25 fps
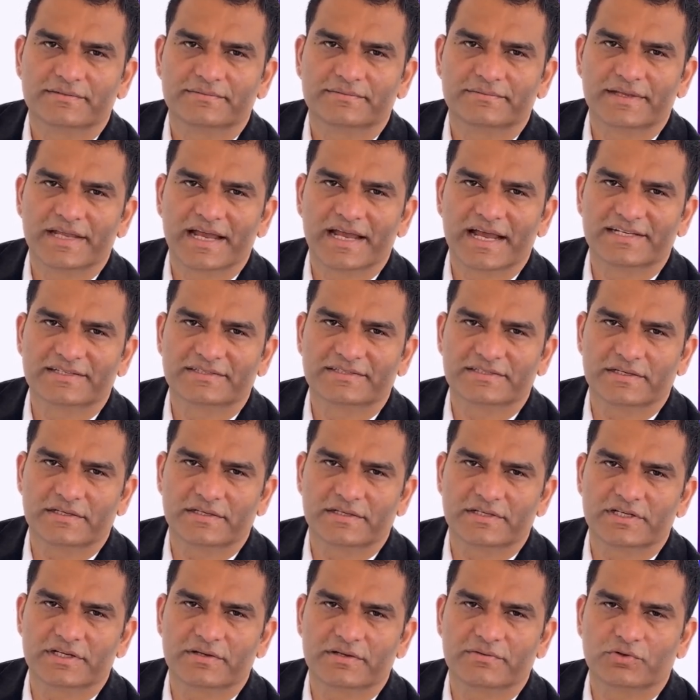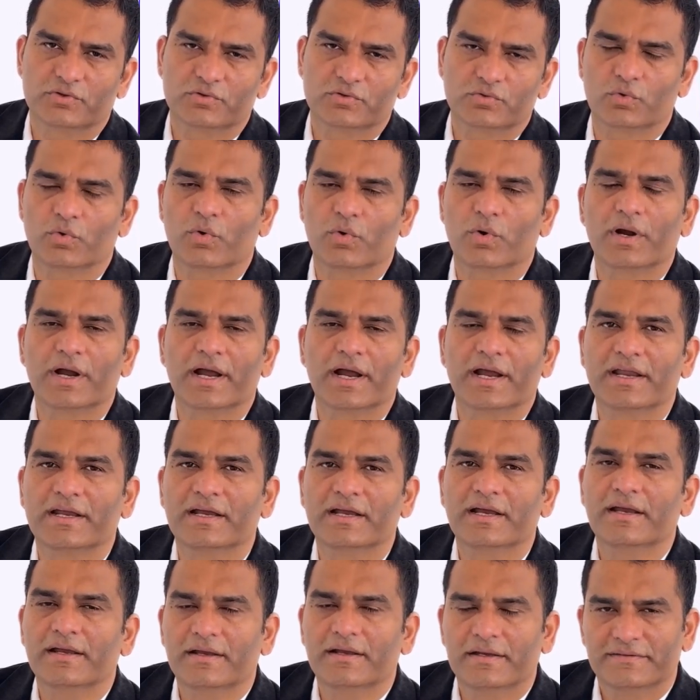Next, review or
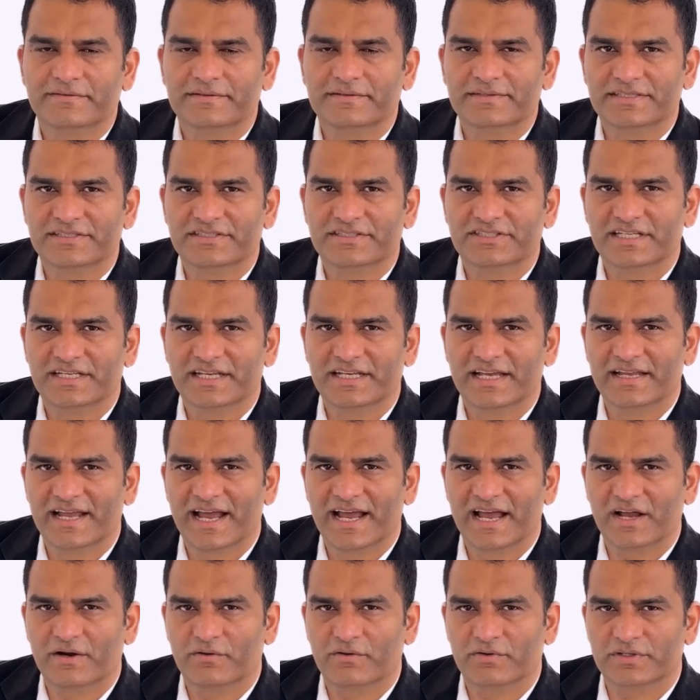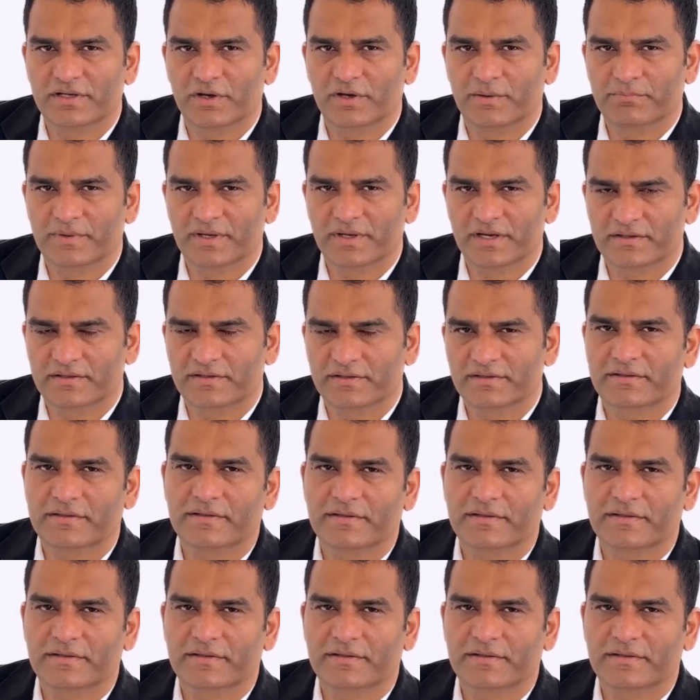enter the GL account number.